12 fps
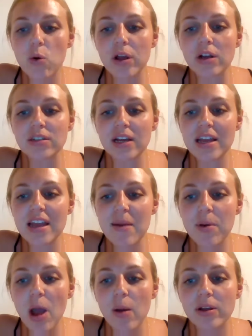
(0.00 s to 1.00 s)
calling, because I
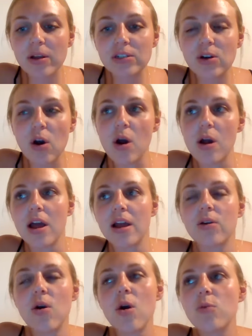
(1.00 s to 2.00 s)
keep going to God
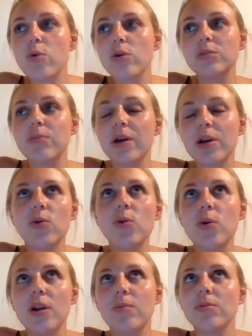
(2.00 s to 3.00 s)
like, God, what's my
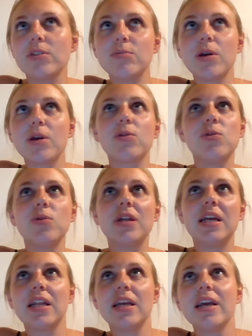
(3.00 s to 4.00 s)

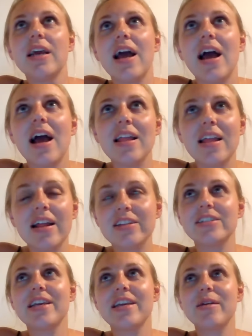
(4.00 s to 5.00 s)
calling, and I
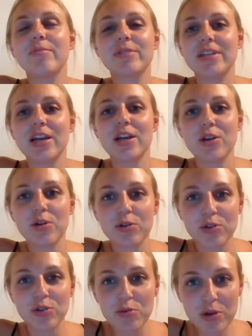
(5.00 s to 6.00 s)
just hear him say,
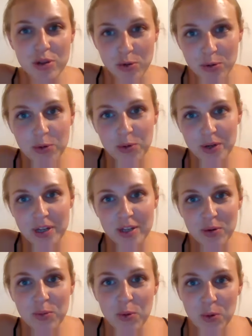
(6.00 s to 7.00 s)
you're doing your
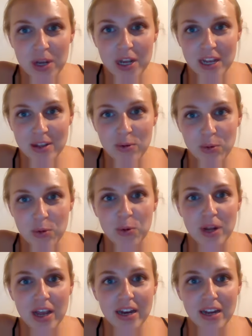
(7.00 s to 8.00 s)
calling, you're walking your
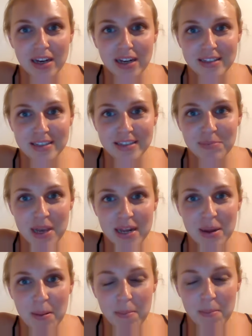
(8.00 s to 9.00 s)
calling, and it's
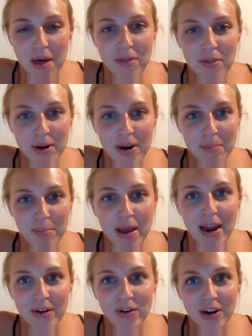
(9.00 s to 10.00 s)
being a mother and a
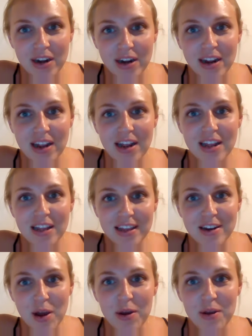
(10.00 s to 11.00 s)
parent,
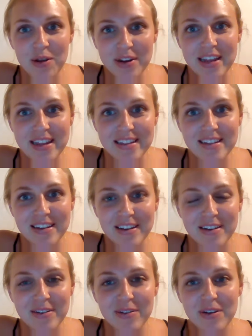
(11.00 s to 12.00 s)
you know, you need
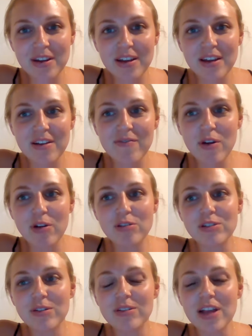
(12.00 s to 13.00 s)
to
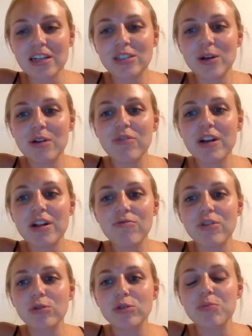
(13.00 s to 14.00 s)
focus on that. So he really
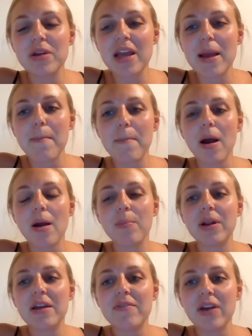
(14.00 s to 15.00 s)
reels me in, but I
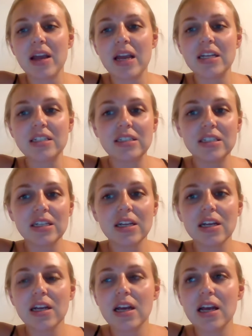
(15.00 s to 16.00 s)
believe that
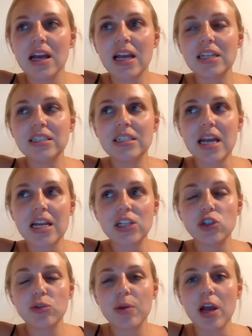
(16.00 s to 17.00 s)
he's
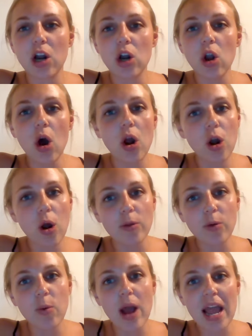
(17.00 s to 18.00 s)
teaching me a lot
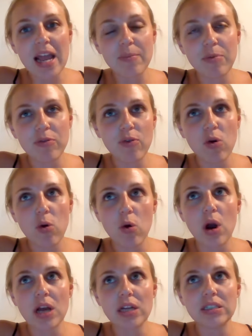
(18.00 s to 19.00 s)
along the way
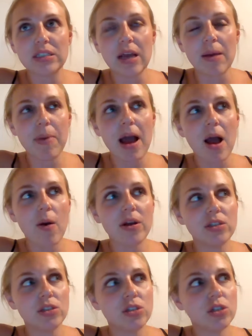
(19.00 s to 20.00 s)
before I step
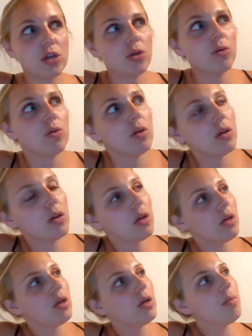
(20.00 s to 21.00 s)
out into
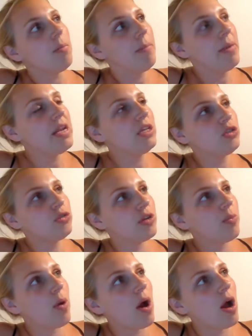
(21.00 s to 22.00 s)

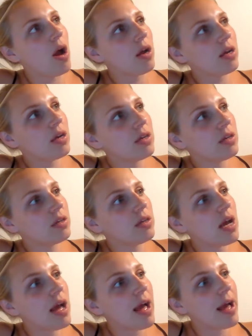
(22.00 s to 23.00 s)
ministry work.
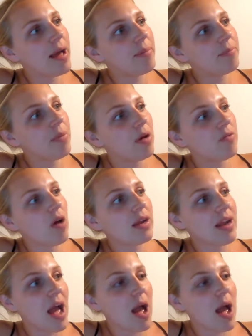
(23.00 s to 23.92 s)
But right